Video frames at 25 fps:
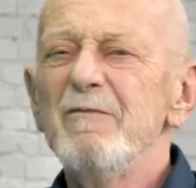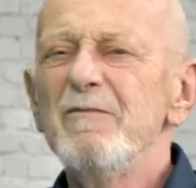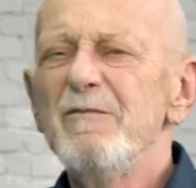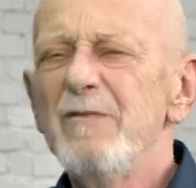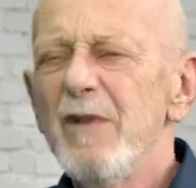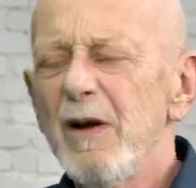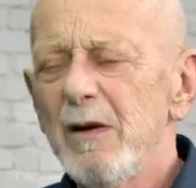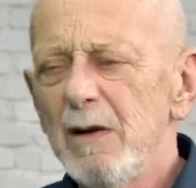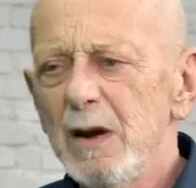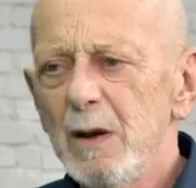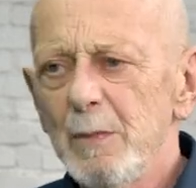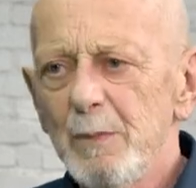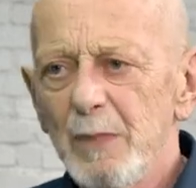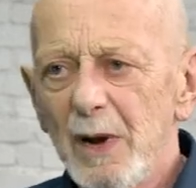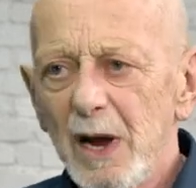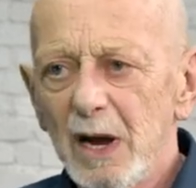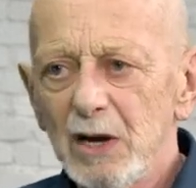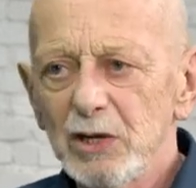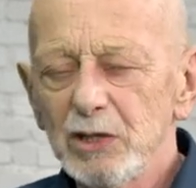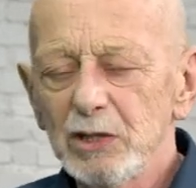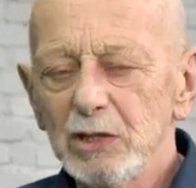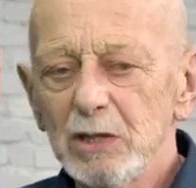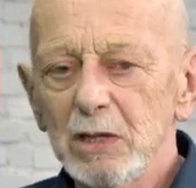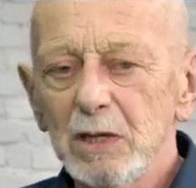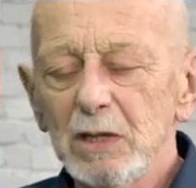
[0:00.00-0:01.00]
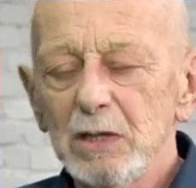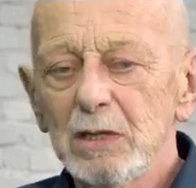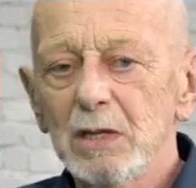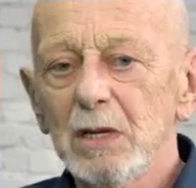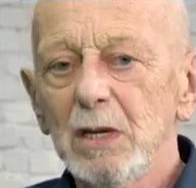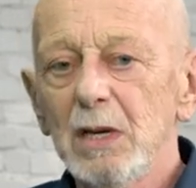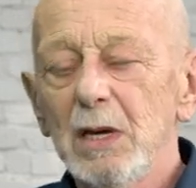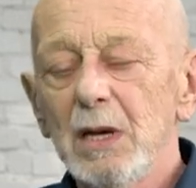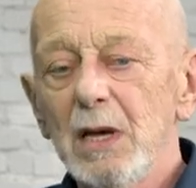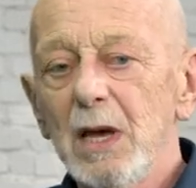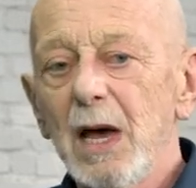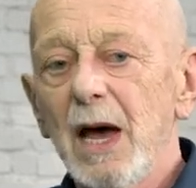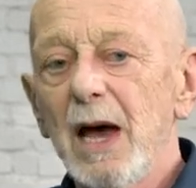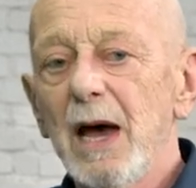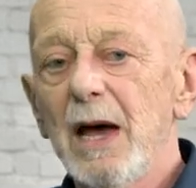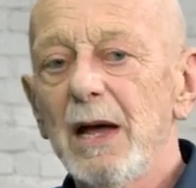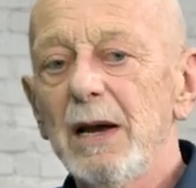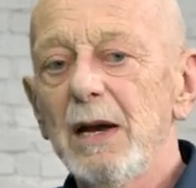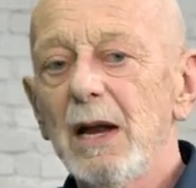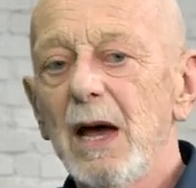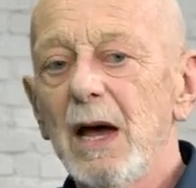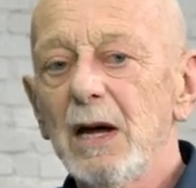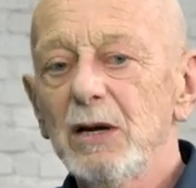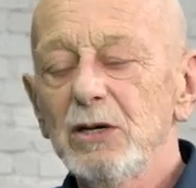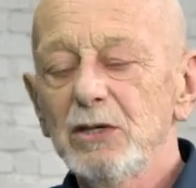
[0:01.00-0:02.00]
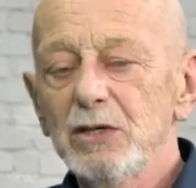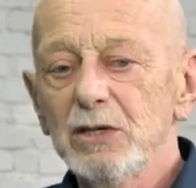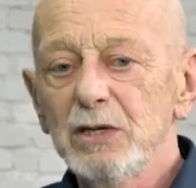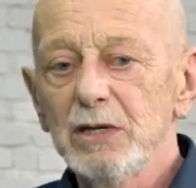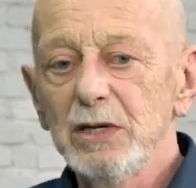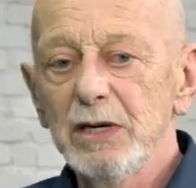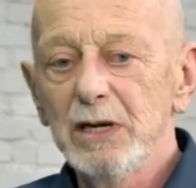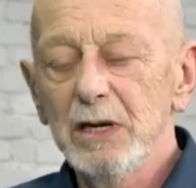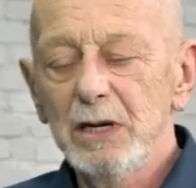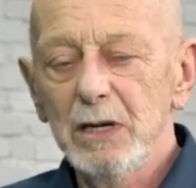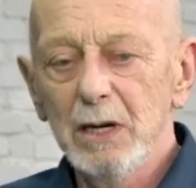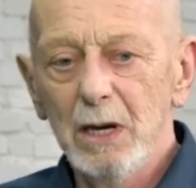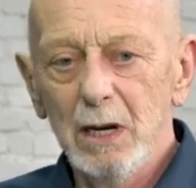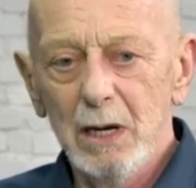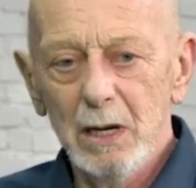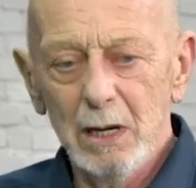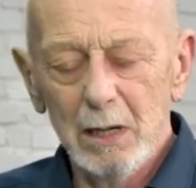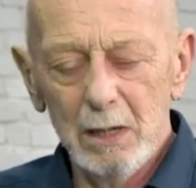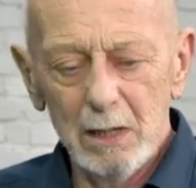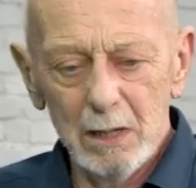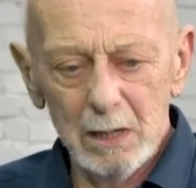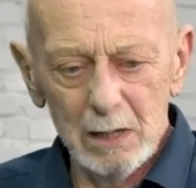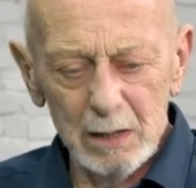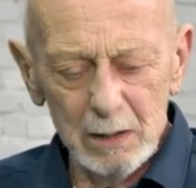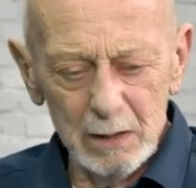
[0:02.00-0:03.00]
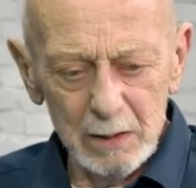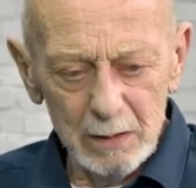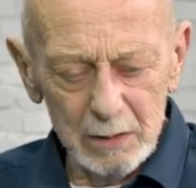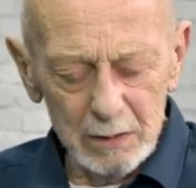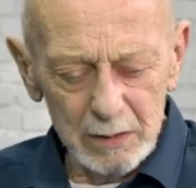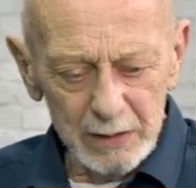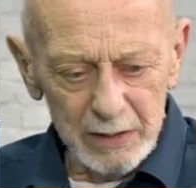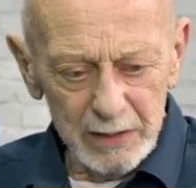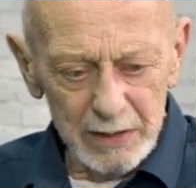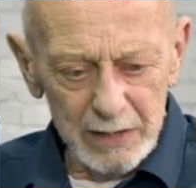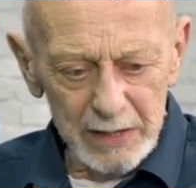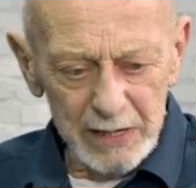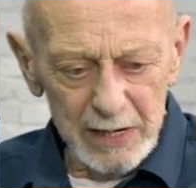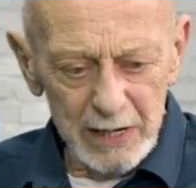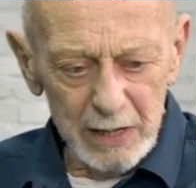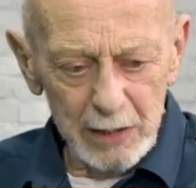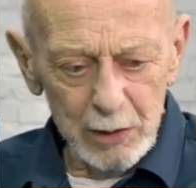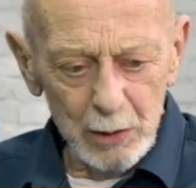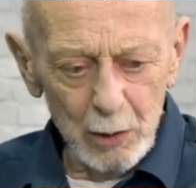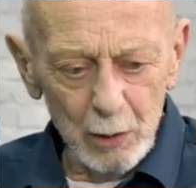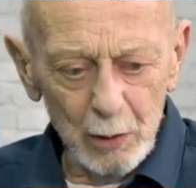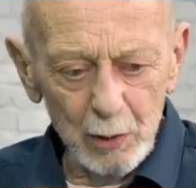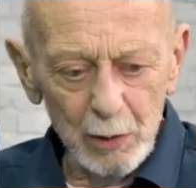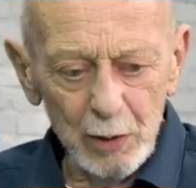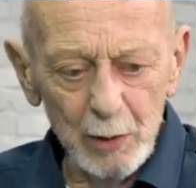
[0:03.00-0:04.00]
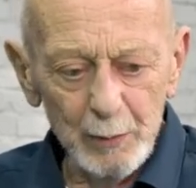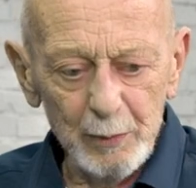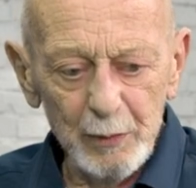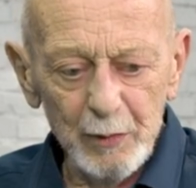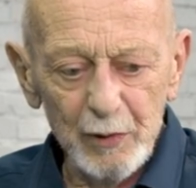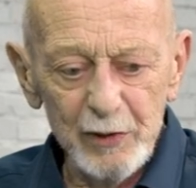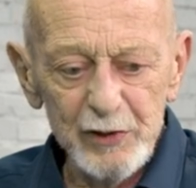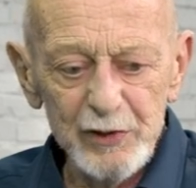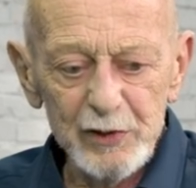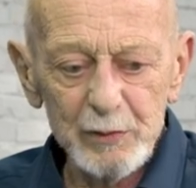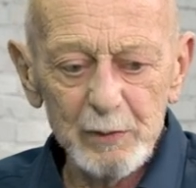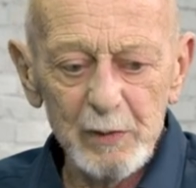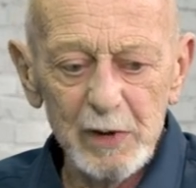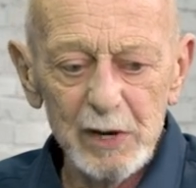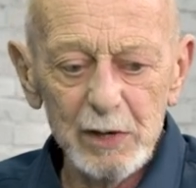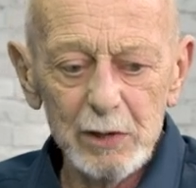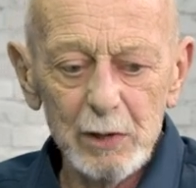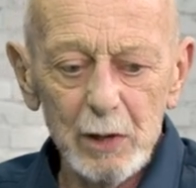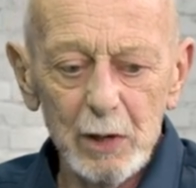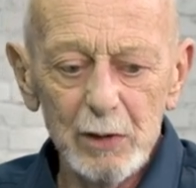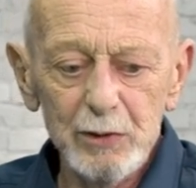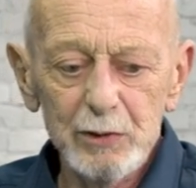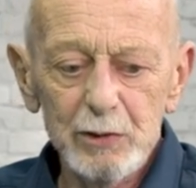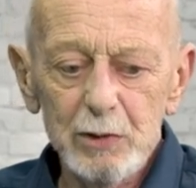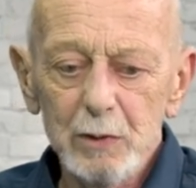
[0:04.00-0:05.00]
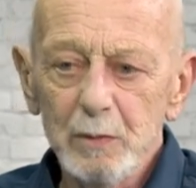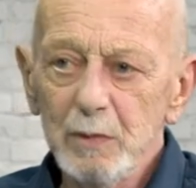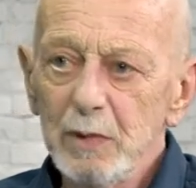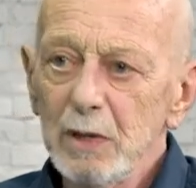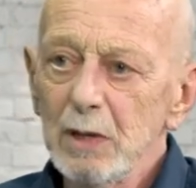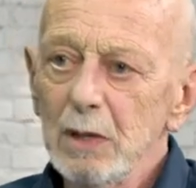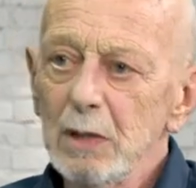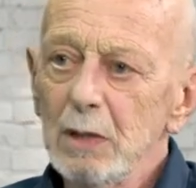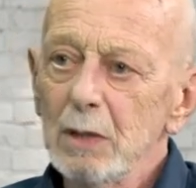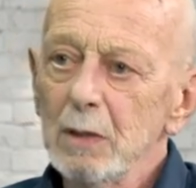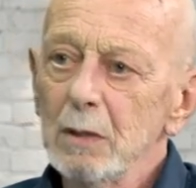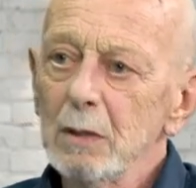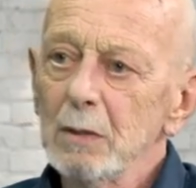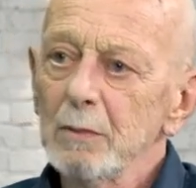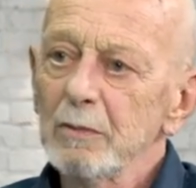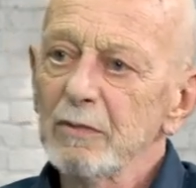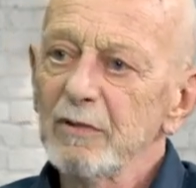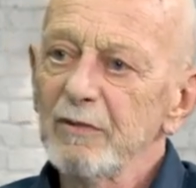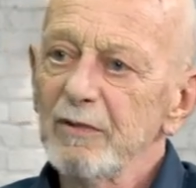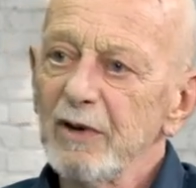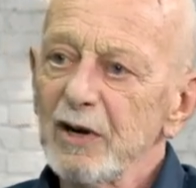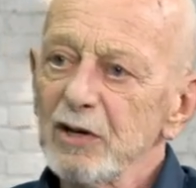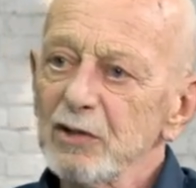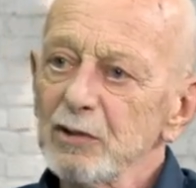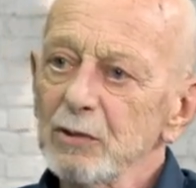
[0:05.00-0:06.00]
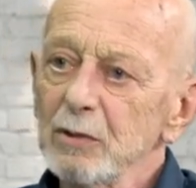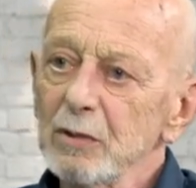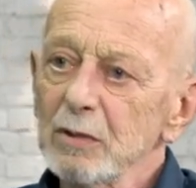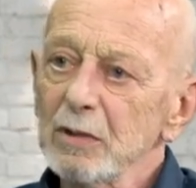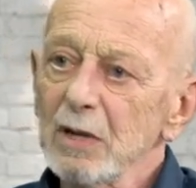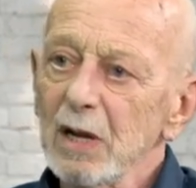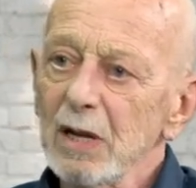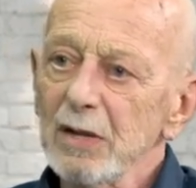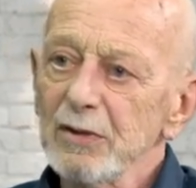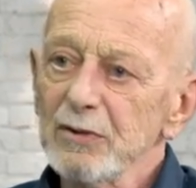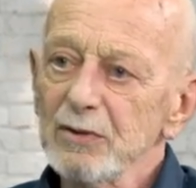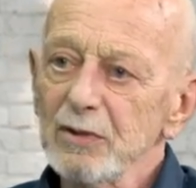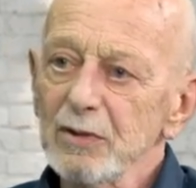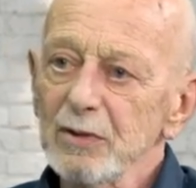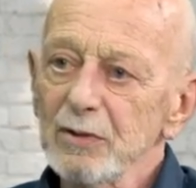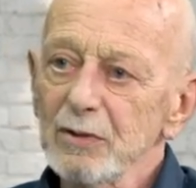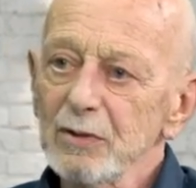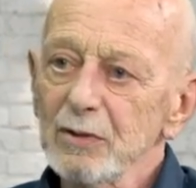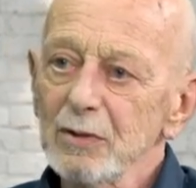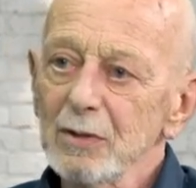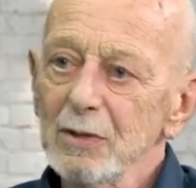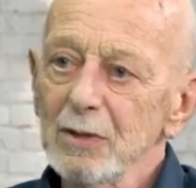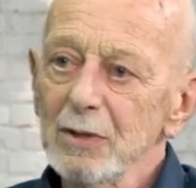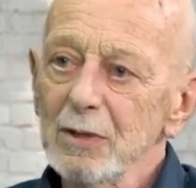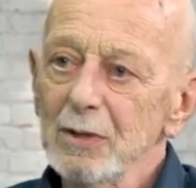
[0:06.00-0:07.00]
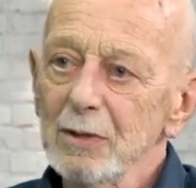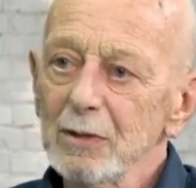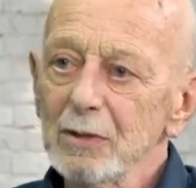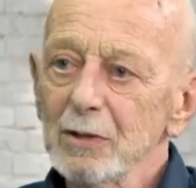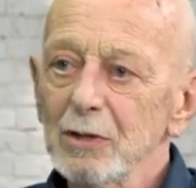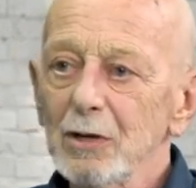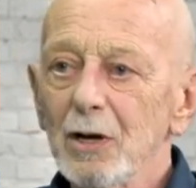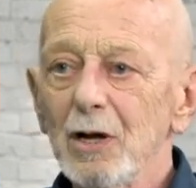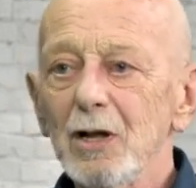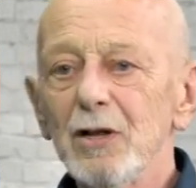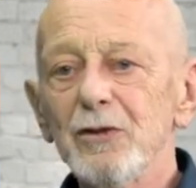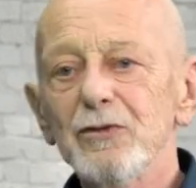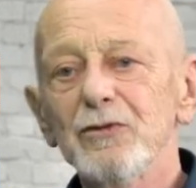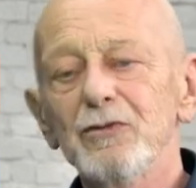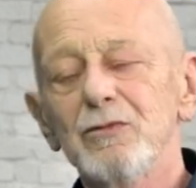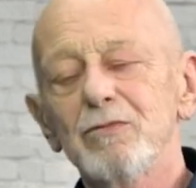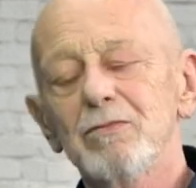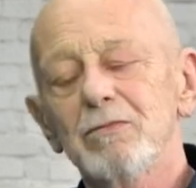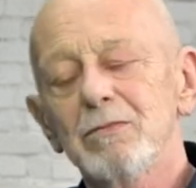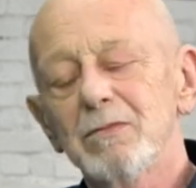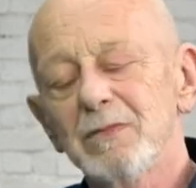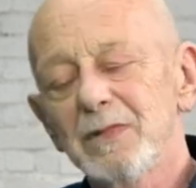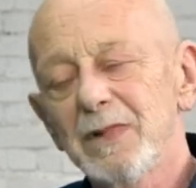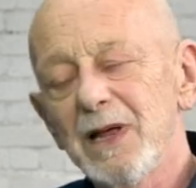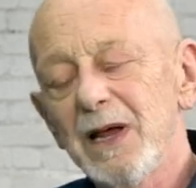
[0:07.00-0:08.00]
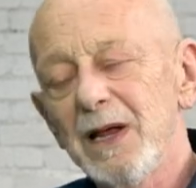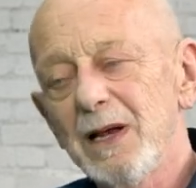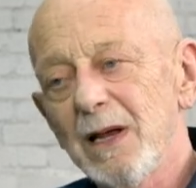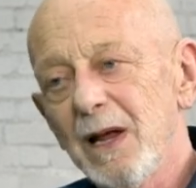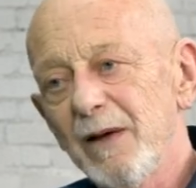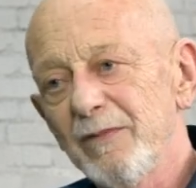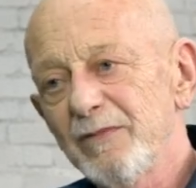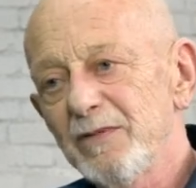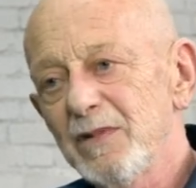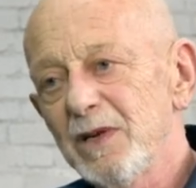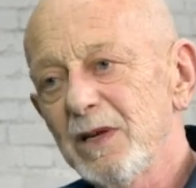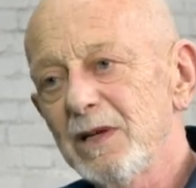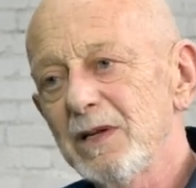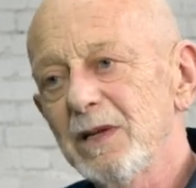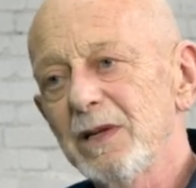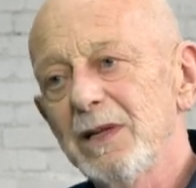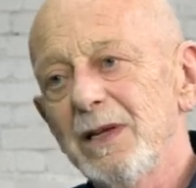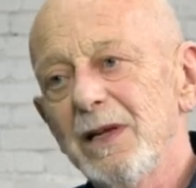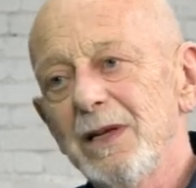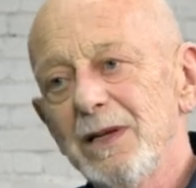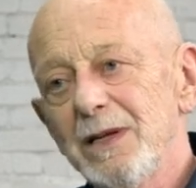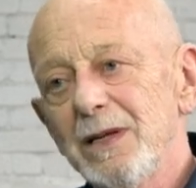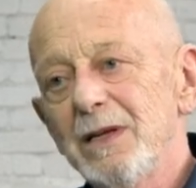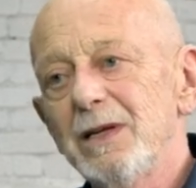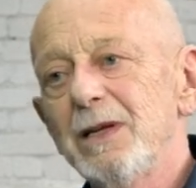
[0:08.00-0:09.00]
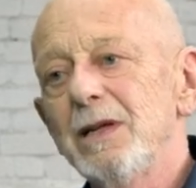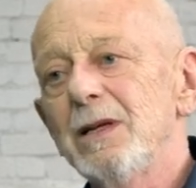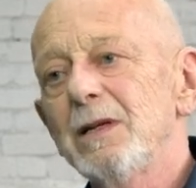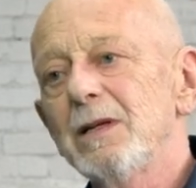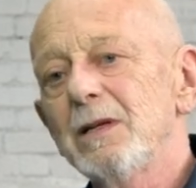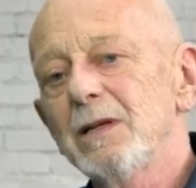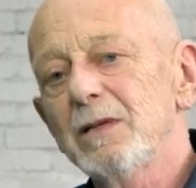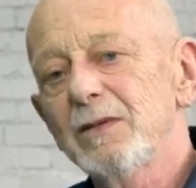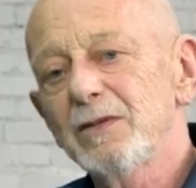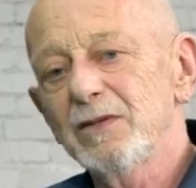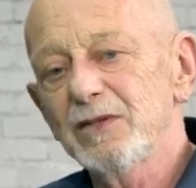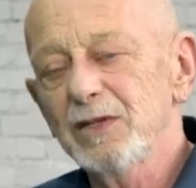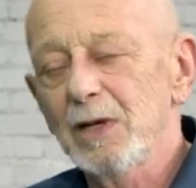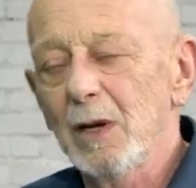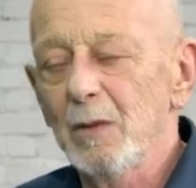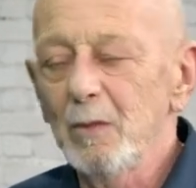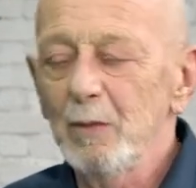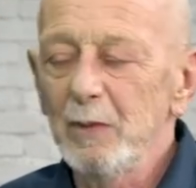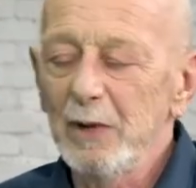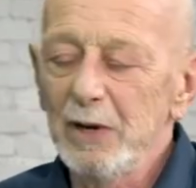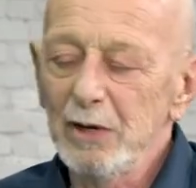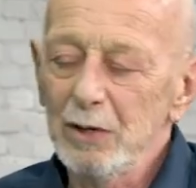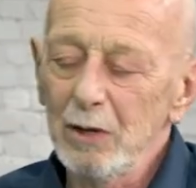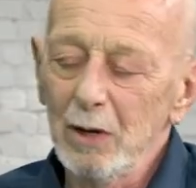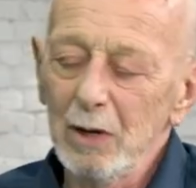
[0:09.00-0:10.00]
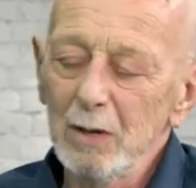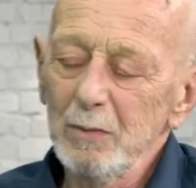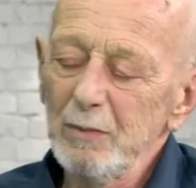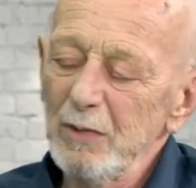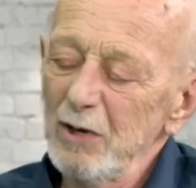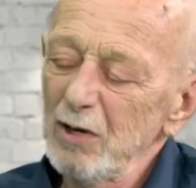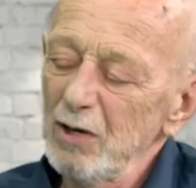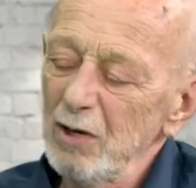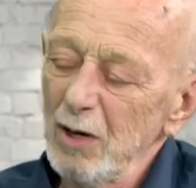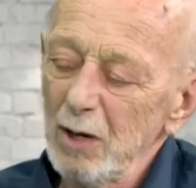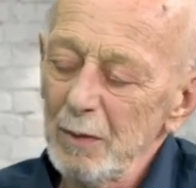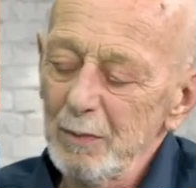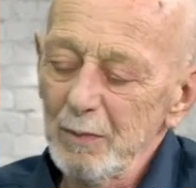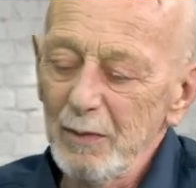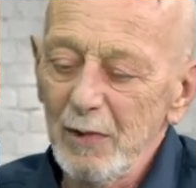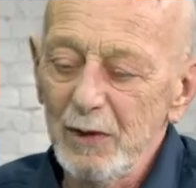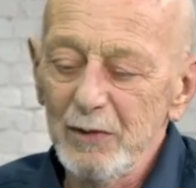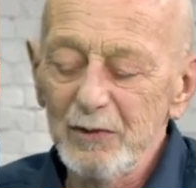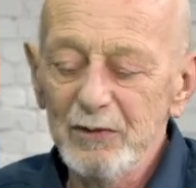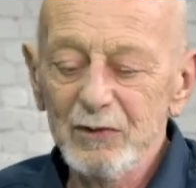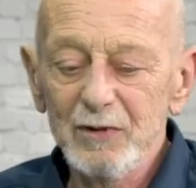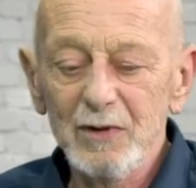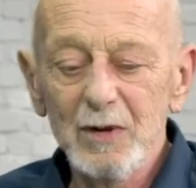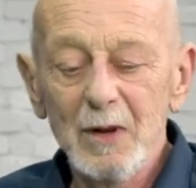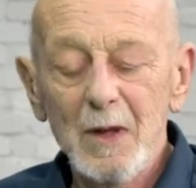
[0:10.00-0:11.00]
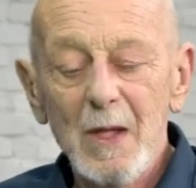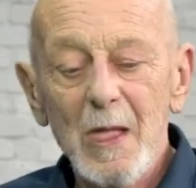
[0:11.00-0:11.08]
Very passionate. And actually, nearly all the boys went on to be professional dancers. The girls, they loved it and they did it, and some went on, but not most.